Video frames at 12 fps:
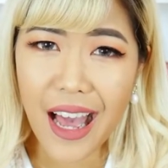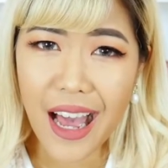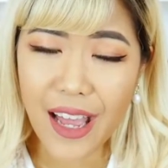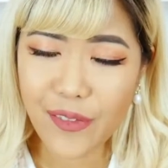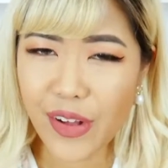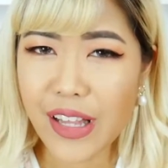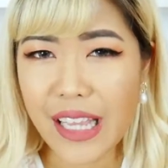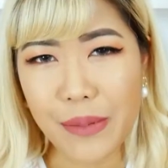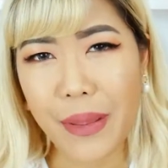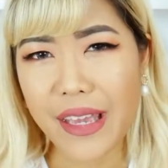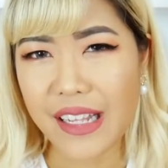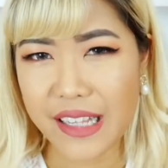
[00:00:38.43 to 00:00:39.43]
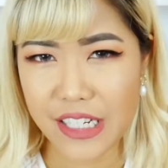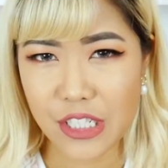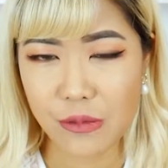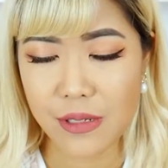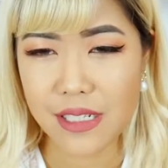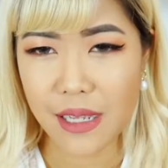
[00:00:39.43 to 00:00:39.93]
I felt like my
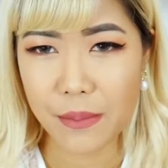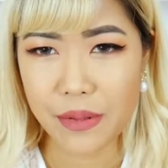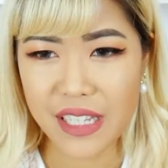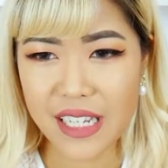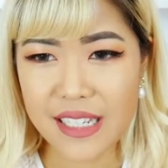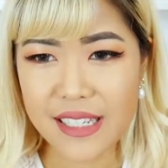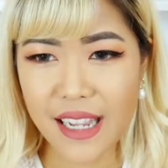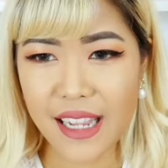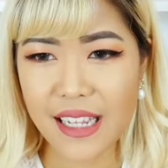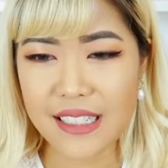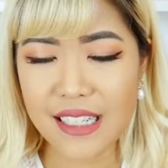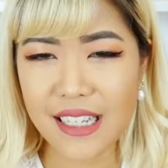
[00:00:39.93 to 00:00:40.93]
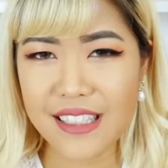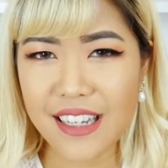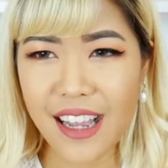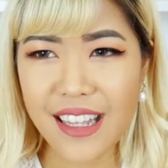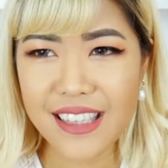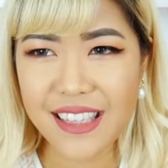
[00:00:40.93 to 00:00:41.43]
collection was complete, and
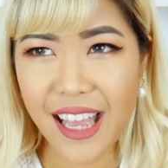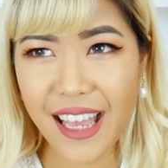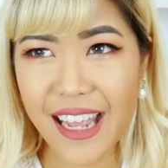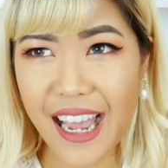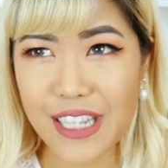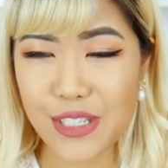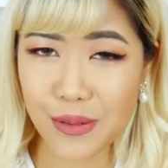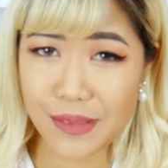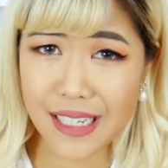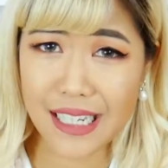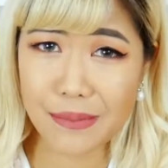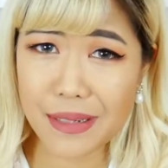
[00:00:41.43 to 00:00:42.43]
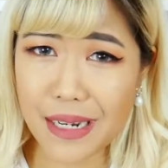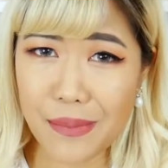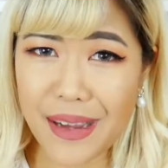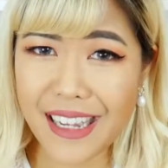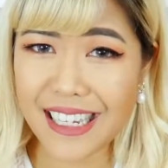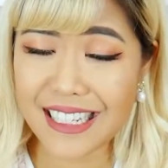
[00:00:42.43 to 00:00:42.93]
not that I don't think I'm going to
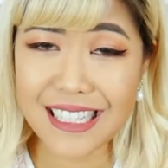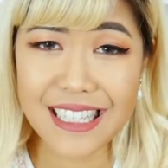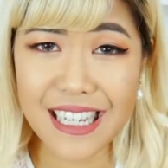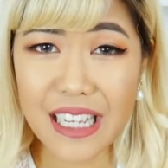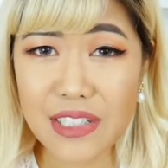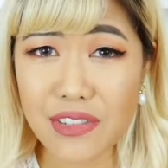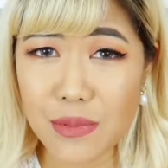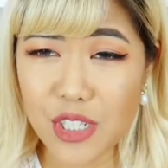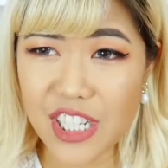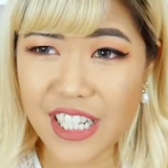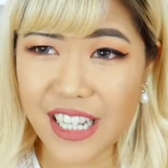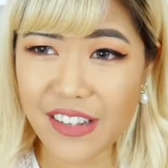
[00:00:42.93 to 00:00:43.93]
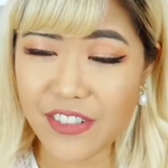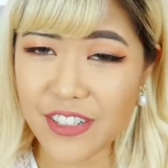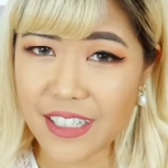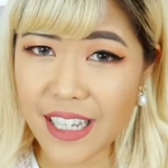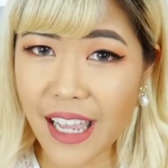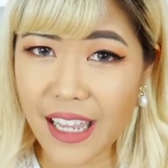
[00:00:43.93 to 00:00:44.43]
buy anything else from Chanel ever
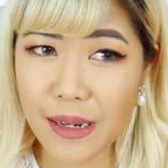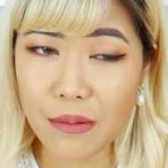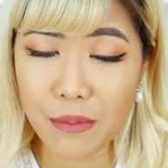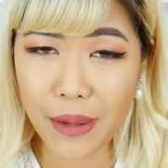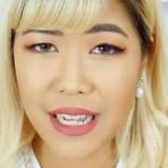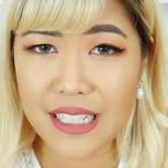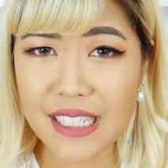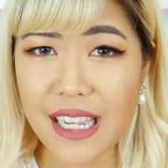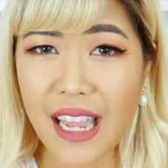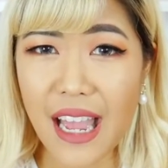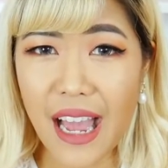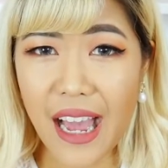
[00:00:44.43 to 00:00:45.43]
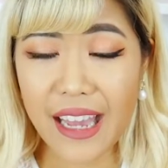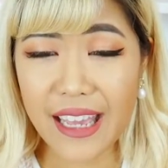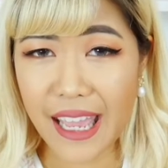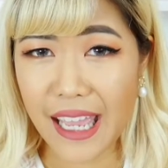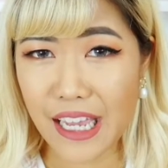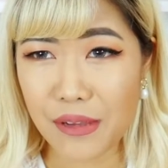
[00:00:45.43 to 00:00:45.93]
again, but I
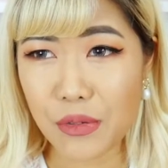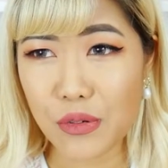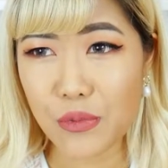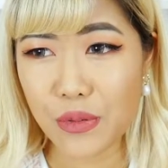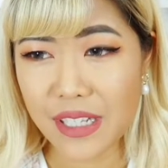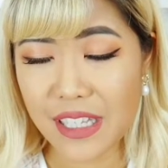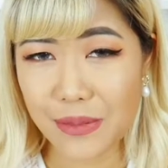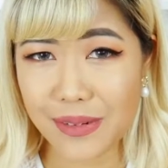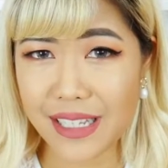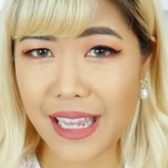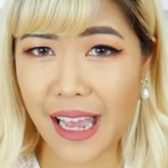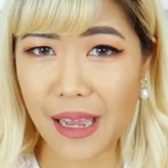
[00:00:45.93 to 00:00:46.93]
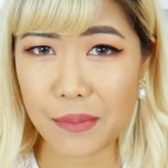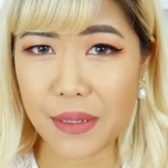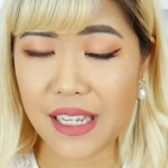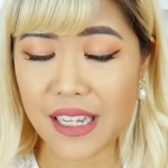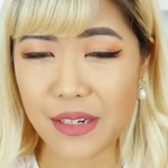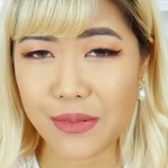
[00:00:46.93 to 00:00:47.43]
am really
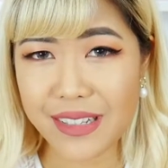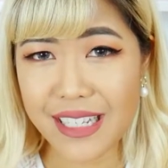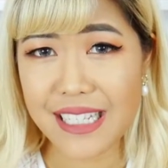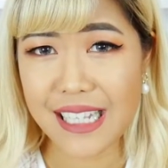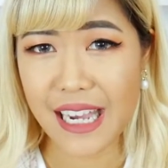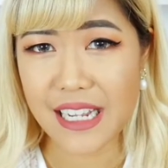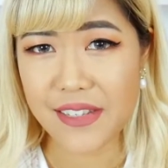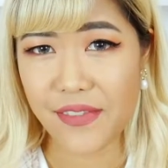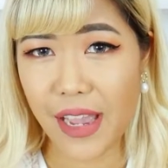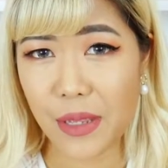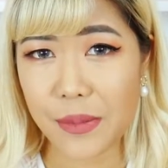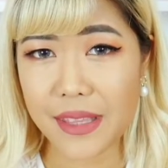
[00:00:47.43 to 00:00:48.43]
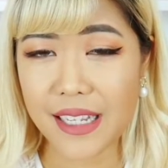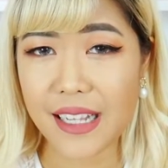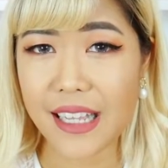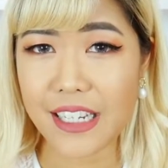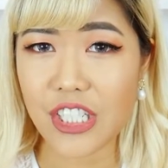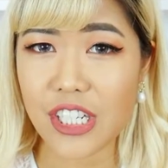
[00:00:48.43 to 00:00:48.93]
happy and really satisfied with the
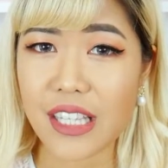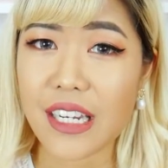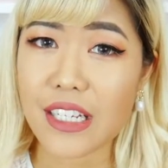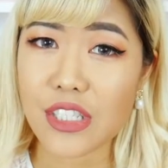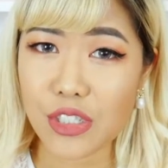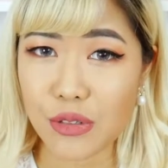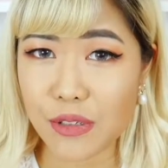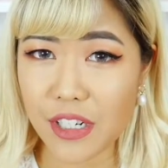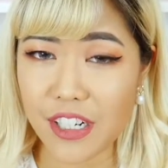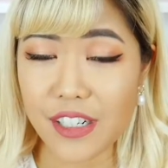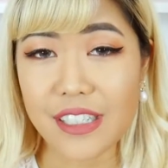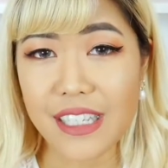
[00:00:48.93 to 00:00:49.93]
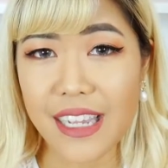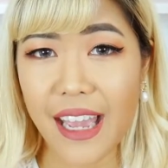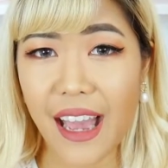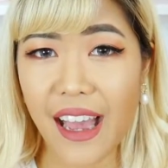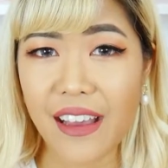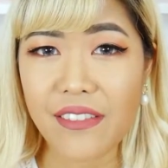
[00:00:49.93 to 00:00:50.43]
collection that I do currently
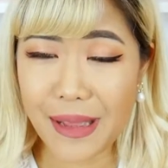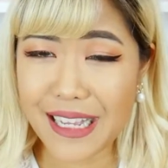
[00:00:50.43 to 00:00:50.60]
have.